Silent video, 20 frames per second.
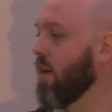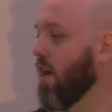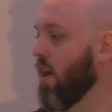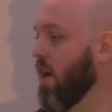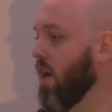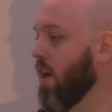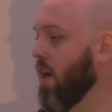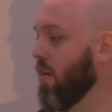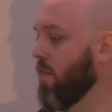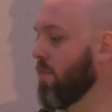
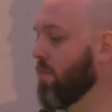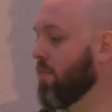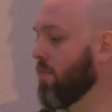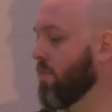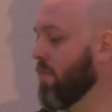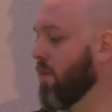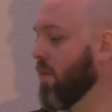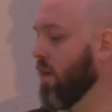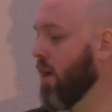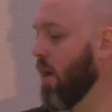Um,
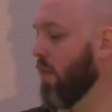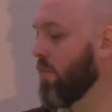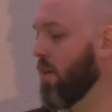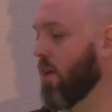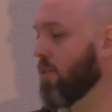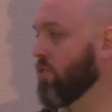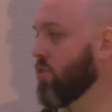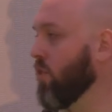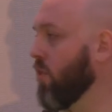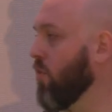I'm
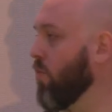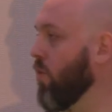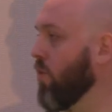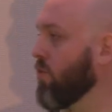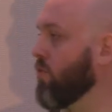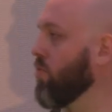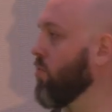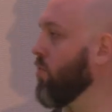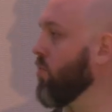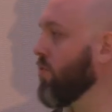not sure what
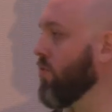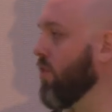tools